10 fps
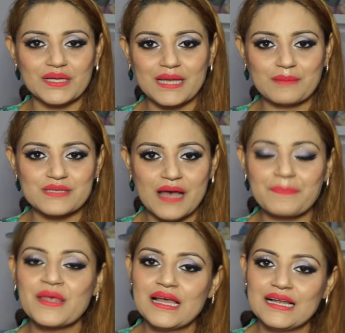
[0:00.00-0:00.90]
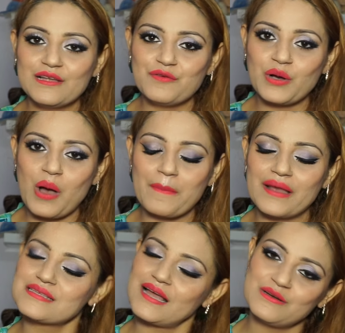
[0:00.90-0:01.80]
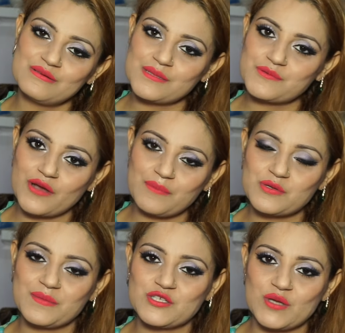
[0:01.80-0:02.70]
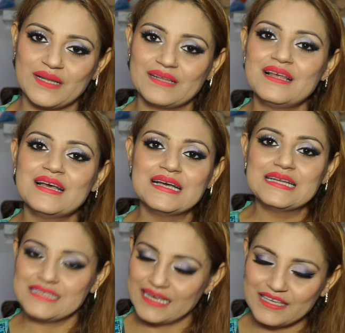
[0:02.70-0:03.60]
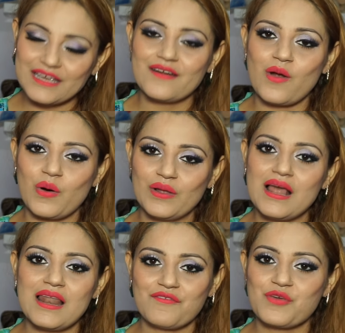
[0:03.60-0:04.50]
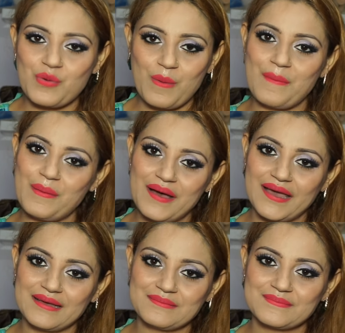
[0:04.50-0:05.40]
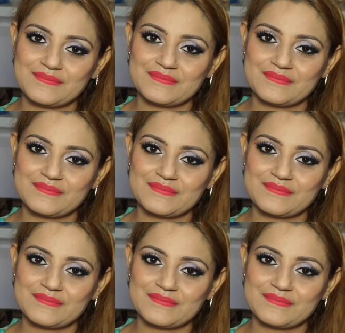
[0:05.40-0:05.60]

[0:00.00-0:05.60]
thumbs up, leave your comments, and do subscribe to my channel. Take care all, love you, bye bye.